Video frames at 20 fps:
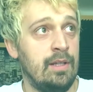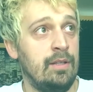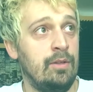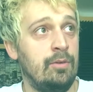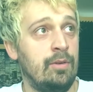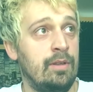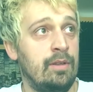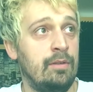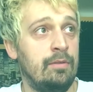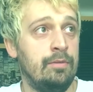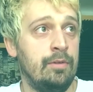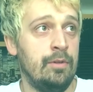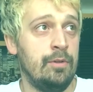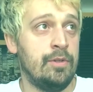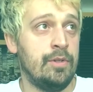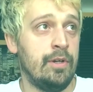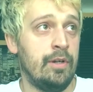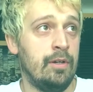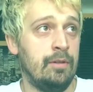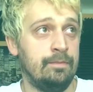future
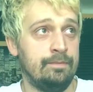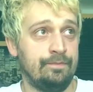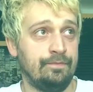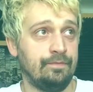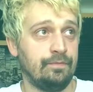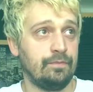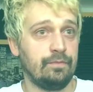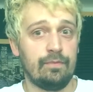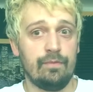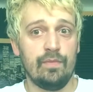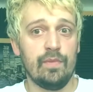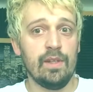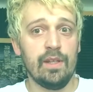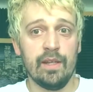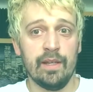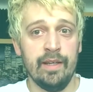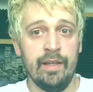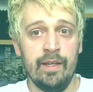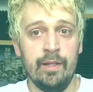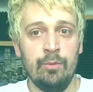in
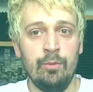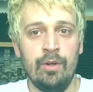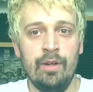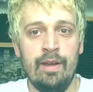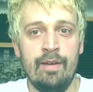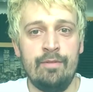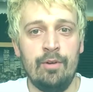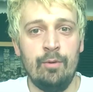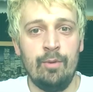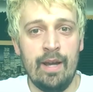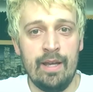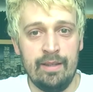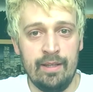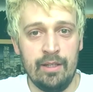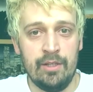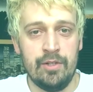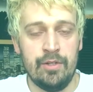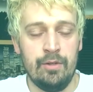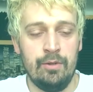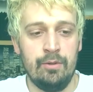whatever way they
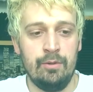choose.